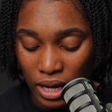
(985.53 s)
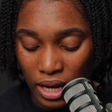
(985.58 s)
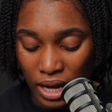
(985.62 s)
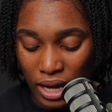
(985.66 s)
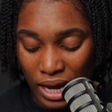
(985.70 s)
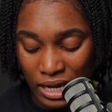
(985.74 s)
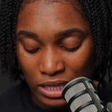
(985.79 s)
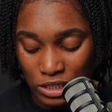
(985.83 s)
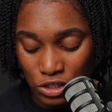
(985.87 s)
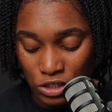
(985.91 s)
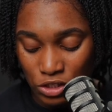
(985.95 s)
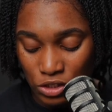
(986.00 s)

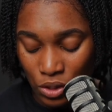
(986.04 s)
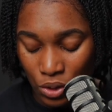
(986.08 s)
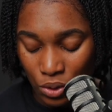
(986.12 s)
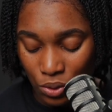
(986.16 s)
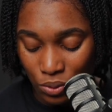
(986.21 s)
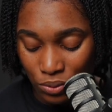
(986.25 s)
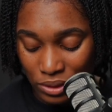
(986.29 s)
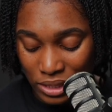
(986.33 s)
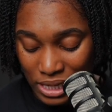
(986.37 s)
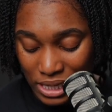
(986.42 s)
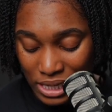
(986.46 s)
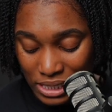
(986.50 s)
And so
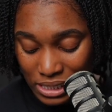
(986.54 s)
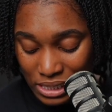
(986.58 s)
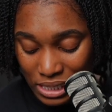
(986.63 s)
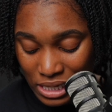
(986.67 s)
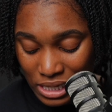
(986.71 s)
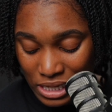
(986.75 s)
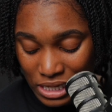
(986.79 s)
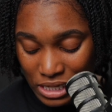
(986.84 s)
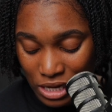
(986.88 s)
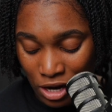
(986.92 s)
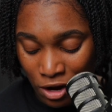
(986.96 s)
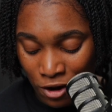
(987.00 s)
this
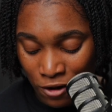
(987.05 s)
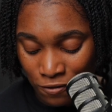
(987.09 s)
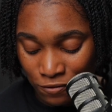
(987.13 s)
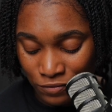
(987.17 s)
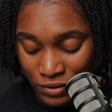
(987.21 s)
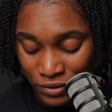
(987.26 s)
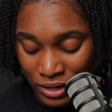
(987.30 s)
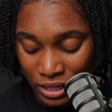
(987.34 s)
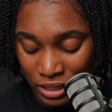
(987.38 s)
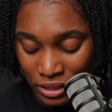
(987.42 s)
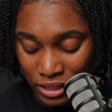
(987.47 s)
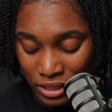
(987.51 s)
is our
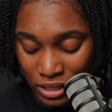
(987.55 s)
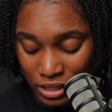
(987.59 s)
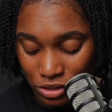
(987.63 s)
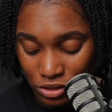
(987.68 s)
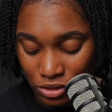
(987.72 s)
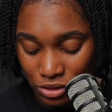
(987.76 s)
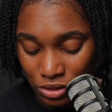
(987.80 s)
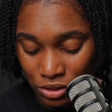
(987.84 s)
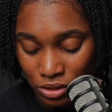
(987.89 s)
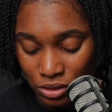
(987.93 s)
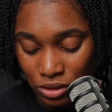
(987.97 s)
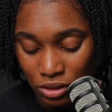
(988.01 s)
final
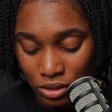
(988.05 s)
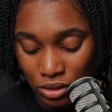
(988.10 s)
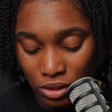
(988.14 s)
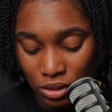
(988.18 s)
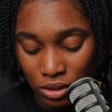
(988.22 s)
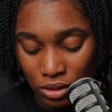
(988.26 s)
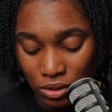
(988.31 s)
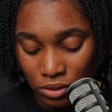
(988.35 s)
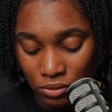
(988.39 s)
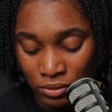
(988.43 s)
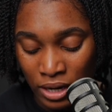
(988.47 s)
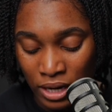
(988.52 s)
answer,
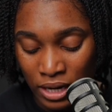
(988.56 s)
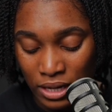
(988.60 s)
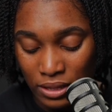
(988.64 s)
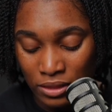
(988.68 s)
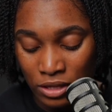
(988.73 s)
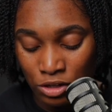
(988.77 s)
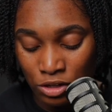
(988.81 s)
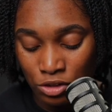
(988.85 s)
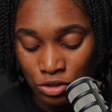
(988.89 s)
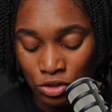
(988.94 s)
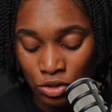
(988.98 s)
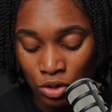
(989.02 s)
right?
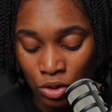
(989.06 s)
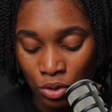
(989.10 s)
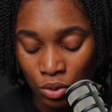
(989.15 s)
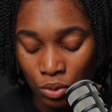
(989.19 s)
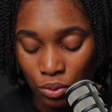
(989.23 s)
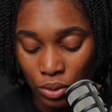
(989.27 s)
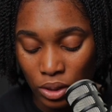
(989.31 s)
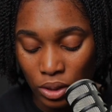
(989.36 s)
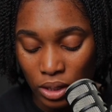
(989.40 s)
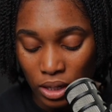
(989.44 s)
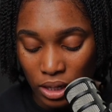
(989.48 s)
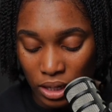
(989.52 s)
There's
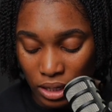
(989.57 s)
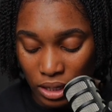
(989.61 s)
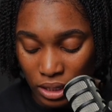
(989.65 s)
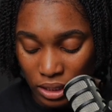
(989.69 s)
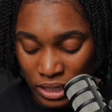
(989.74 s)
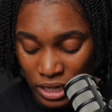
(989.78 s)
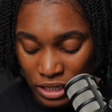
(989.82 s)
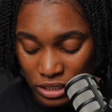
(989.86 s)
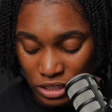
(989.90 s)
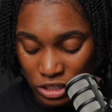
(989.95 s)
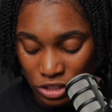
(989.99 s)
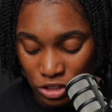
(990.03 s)
no
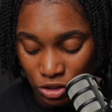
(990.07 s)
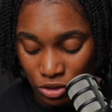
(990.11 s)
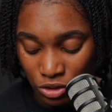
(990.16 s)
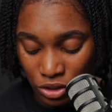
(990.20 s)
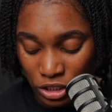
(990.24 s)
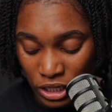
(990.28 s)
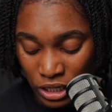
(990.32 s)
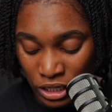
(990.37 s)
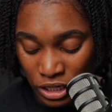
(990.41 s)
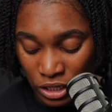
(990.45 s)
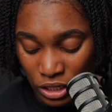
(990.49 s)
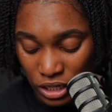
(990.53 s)
necessarily
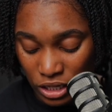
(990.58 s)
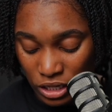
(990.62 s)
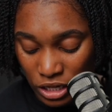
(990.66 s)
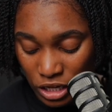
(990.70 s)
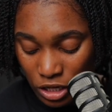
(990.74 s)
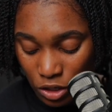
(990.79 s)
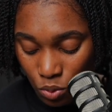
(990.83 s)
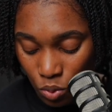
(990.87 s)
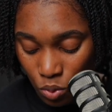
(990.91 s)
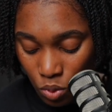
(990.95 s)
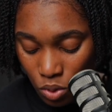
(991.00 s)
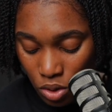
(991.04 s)
any
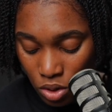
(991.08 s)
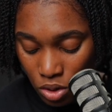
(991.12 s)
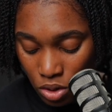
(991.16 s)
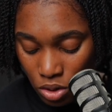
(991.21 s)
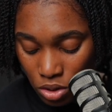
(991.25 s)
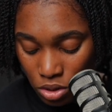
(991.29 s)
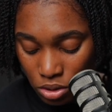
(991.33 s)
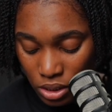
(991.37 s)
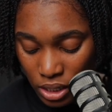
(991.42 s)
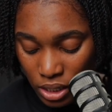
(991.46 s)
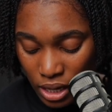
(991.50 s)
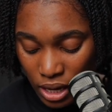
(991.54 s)

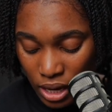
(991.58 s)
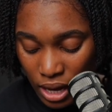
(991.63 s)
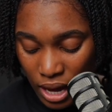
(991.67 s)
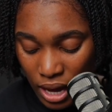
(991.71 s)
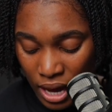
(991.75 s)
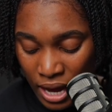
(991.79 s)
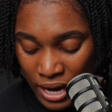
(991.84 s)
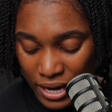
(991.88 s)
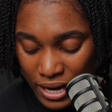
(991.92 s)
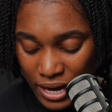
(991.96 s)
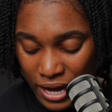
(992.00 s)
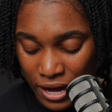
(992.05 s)
equal.
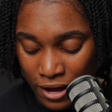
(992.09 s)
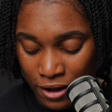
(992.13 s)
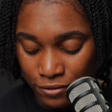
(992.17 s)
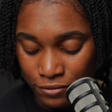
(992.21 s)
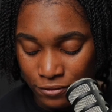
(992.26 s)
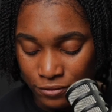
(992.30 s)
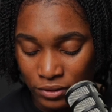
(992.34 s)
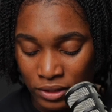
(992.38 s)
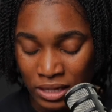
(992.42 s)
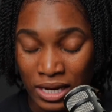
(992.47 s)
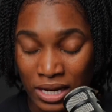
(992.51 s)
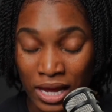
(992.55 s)
I
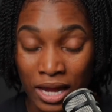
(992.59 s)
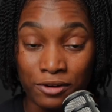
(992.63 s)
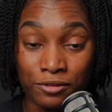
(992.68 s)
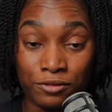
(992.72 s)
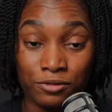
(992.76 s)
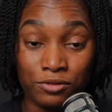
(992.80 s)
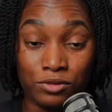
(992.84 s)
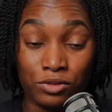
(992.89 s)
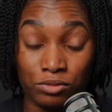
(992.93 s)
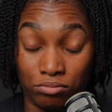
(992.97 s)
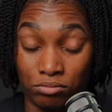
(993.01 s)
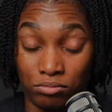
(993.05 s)
have a lot of,
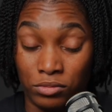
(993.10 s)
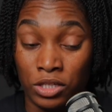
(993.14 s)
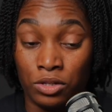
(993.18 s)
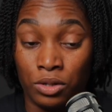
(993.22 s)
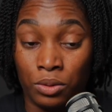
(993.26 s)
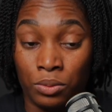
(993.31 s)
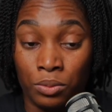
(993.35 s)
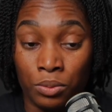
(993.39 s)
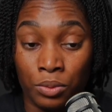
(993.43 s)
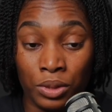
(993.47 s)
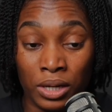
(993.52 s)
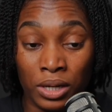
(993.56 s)

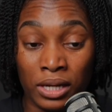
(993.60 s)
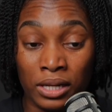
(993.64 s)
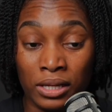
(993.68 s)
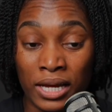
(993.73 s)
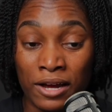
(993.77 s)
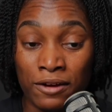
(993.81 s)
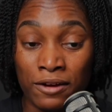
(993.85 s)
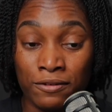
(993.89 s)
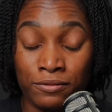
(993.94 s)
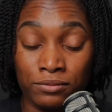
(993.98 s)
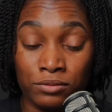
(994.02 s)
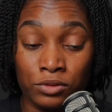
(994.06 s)
I
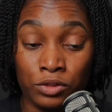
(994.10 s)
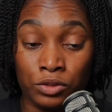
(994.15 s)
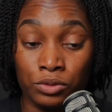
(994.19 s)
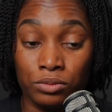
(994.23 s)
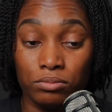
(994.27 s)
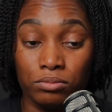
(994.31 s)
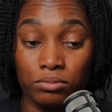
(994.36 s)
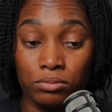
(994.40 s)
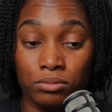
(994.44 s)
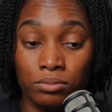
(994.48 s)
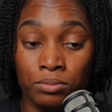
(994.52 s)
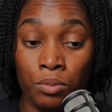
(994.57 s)
have
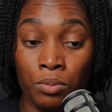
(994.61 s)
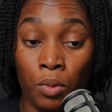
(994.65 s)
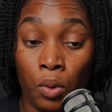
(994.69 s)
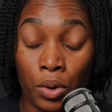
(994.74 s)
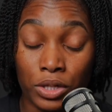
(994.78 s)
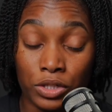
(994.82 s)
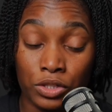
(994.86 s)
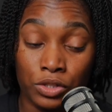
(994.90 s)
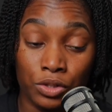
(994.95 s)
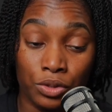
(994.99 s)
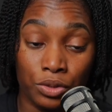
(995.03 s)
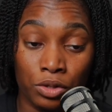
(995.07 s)

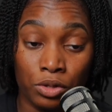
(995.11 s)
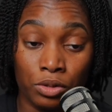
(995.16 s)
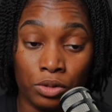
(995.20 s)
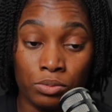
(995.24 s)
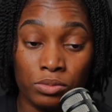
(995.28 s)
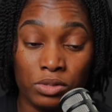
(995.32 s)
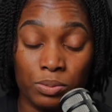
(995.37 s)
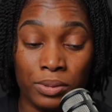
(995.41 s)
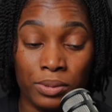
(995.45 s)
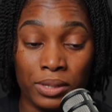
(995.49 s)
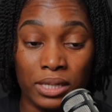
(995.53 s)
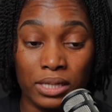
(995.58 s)
more
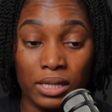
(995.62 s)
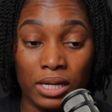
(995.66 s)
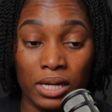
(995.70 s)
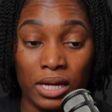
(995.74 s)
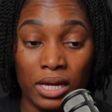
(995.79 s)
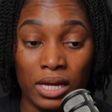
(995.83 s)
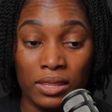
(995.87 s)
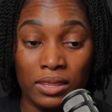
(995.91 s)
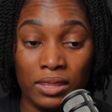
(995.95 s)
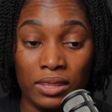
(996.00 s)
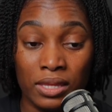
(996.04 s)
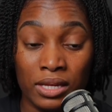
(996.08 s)
terms, but
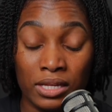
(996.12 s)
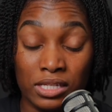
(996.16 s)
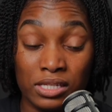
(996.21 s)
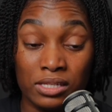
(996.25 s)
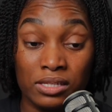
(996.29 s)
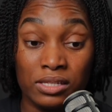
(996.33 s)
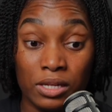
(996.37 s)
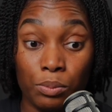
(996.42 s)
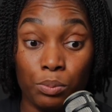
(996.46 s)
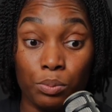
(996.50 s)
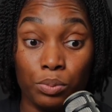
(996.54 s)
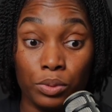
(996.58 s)
it's
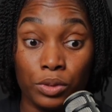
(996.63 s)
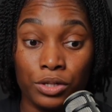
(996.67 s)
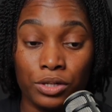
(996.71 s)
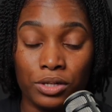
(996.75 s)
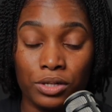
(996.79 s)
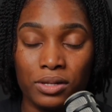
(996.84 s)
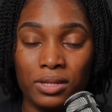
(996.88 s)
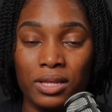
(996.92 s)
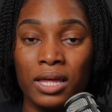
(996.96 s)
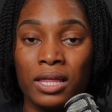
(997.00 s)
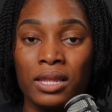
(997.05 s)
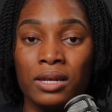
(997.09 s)

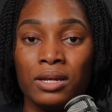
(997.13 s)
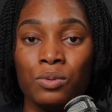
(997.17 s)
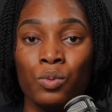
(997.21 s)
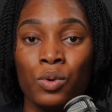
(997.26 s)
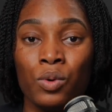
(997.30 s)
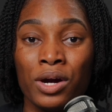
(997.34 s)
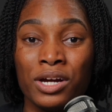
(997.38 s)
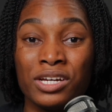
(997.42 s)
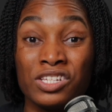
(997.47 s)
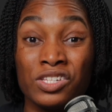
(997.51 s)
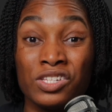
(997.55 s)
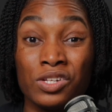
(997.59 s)
simpler than
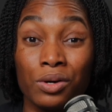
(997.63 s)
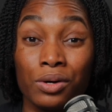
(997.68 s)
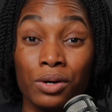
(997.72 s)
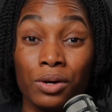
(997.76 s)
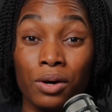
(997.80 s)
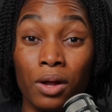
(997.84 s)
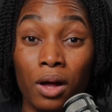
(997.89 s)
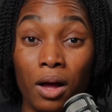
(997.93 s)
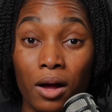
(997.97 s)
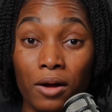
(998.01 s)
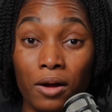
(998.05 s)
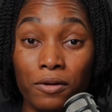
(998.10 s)
where I started
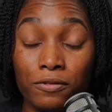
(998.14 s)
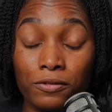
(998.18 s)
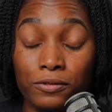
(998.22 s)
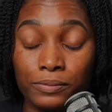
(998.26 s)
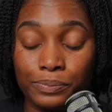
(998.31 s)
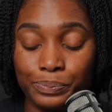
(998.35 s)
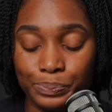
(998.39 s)
off.